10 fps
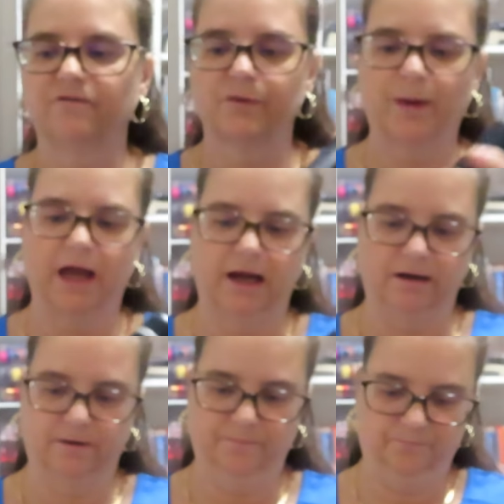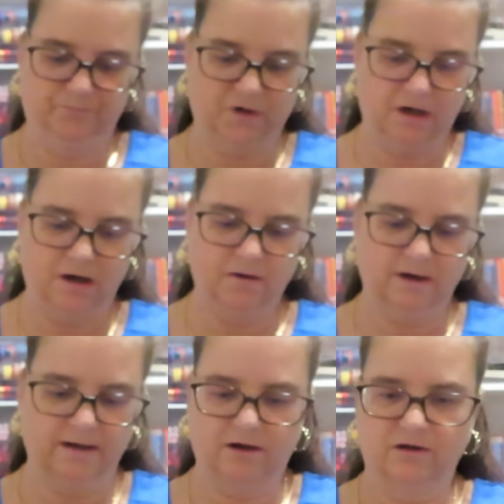overpaid. Okay, I
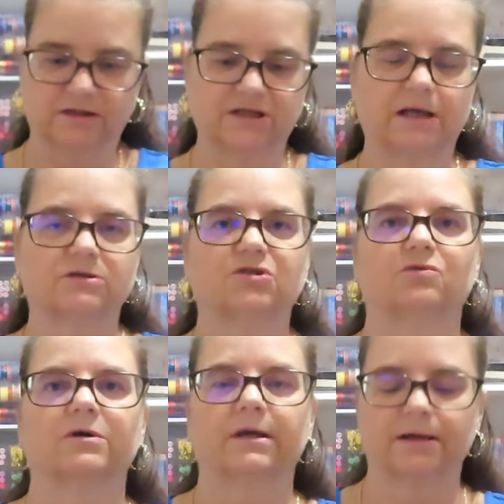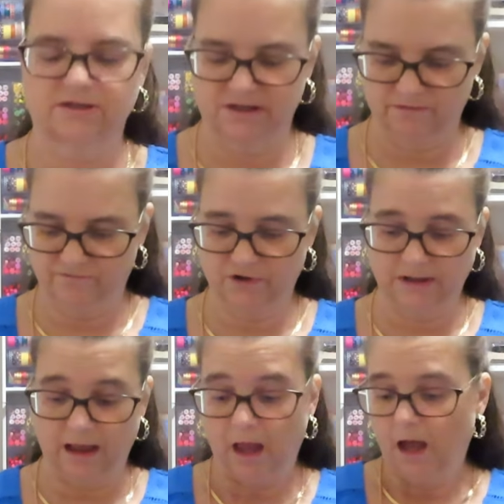can go to the dollar store and get something for a
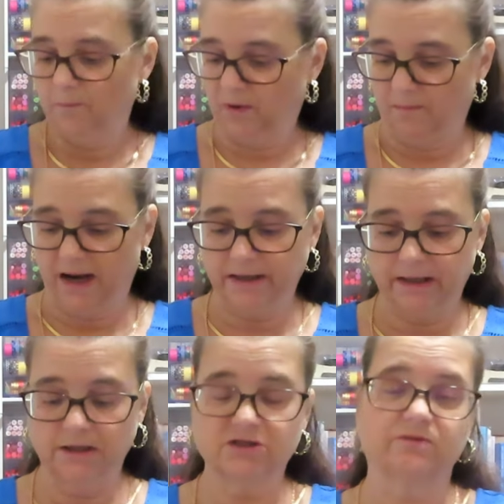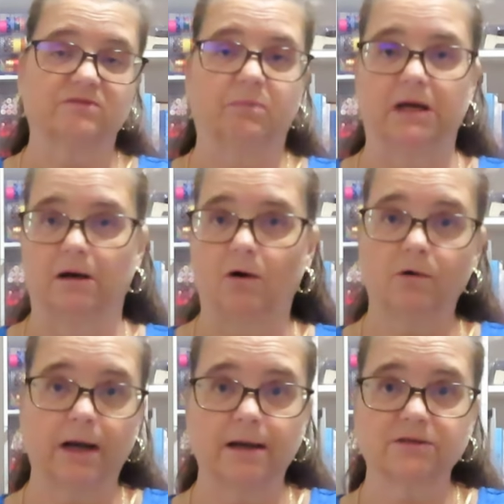dollar. But my niece was being
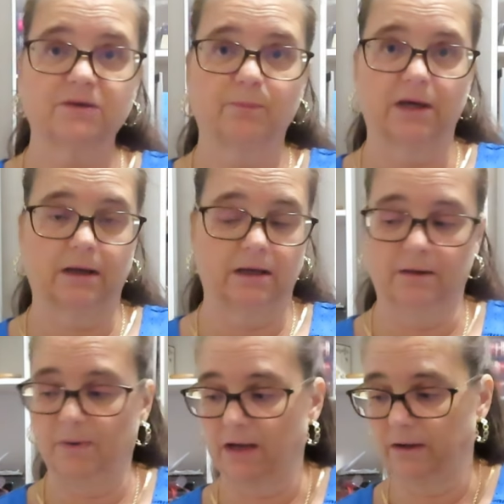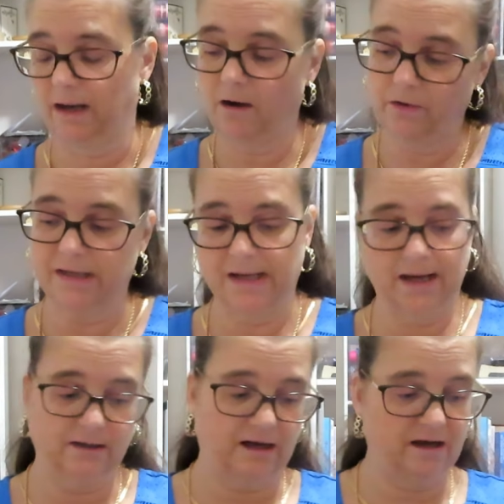all kinds of picky about how he
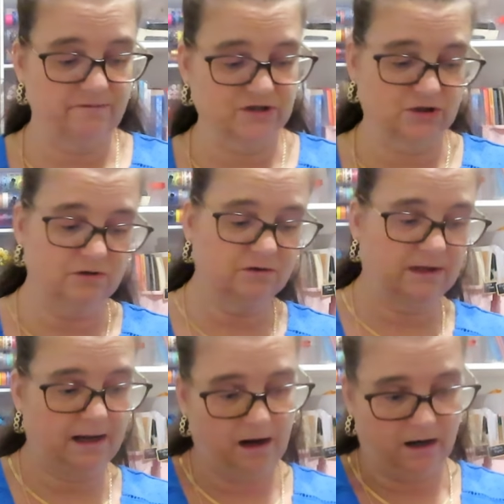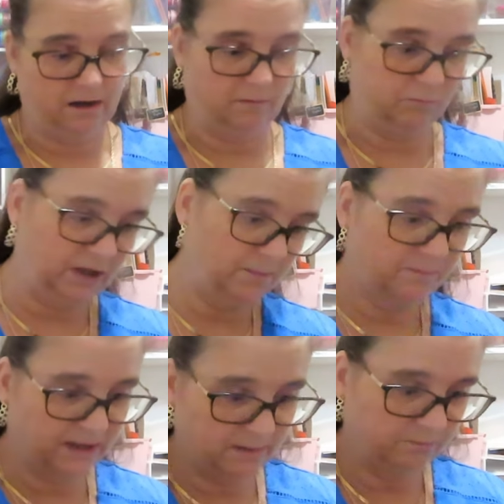had to have certain kind of, blah,
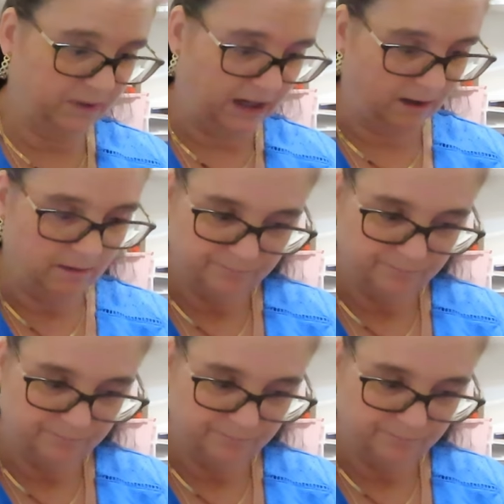blah, blah.